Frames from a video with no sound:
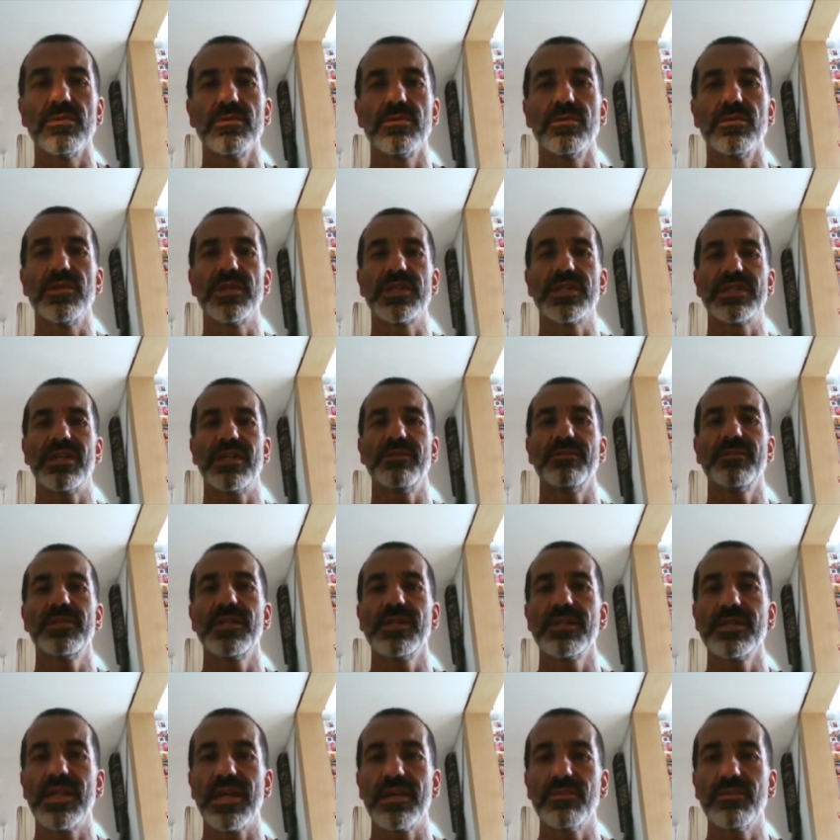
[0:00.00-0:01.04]
to the
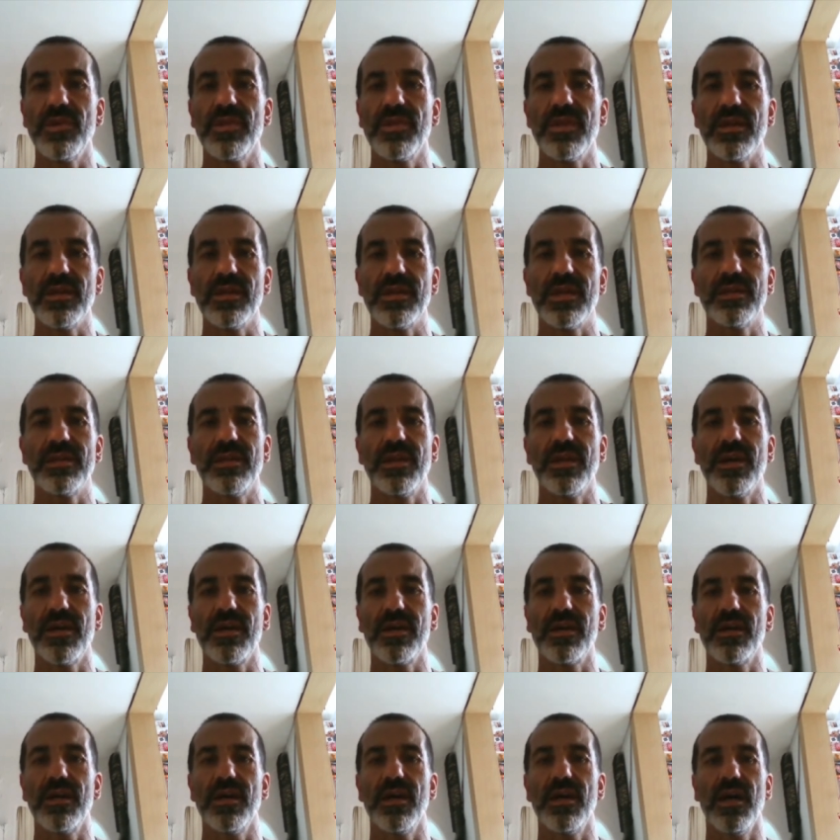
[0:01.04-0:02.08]
services that we think that they
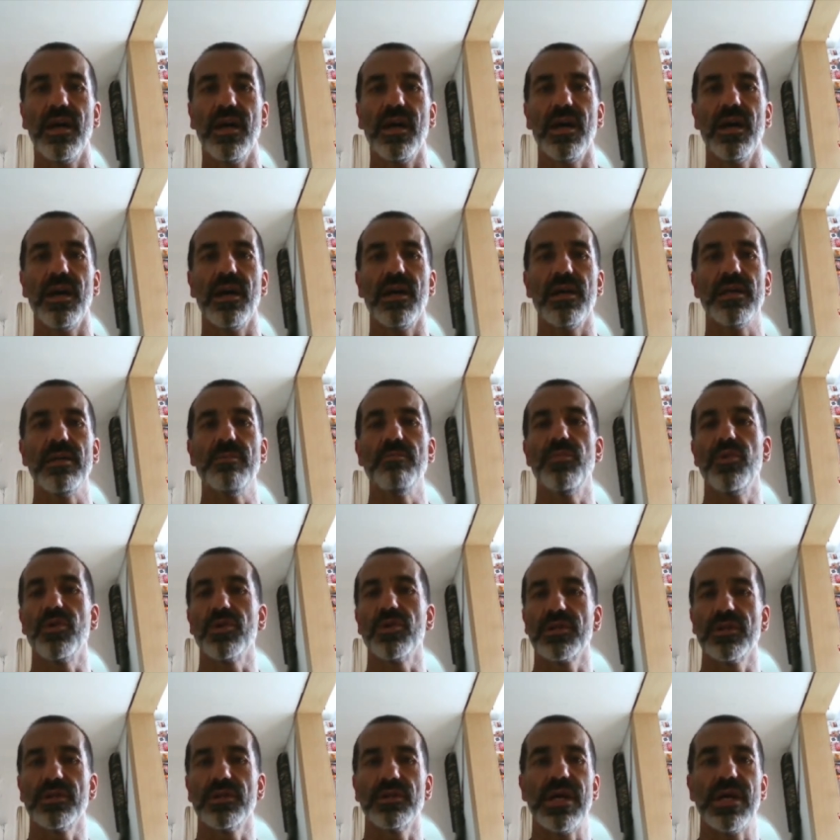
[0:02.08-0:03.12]
are uh,
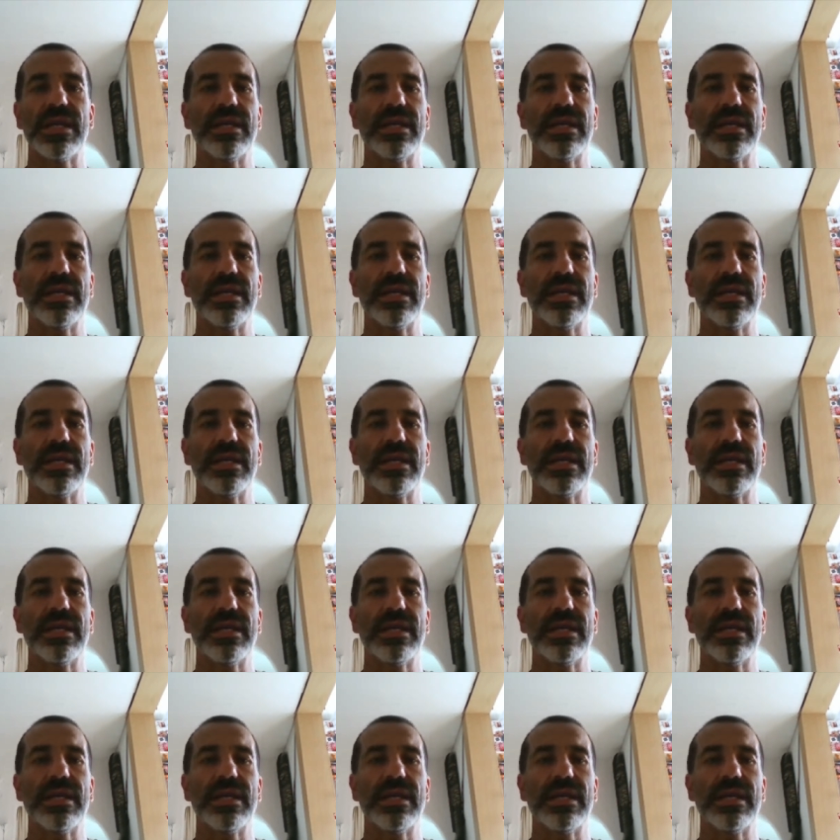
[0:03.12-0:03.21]
important.